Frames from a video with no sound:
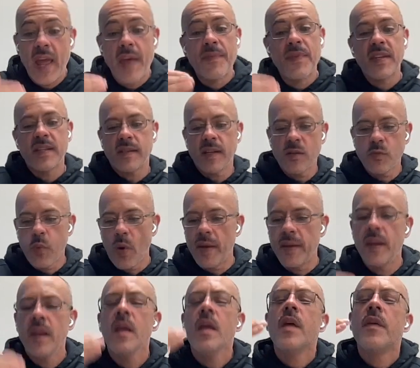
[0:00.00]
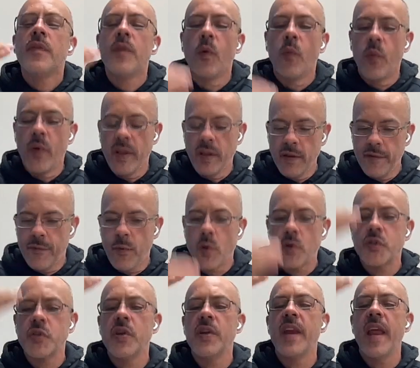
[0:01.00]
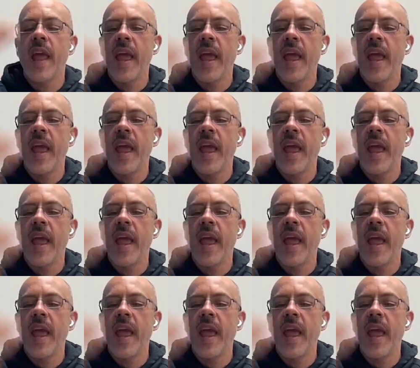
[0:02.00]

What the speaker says: And this is what the Wheel of Fortune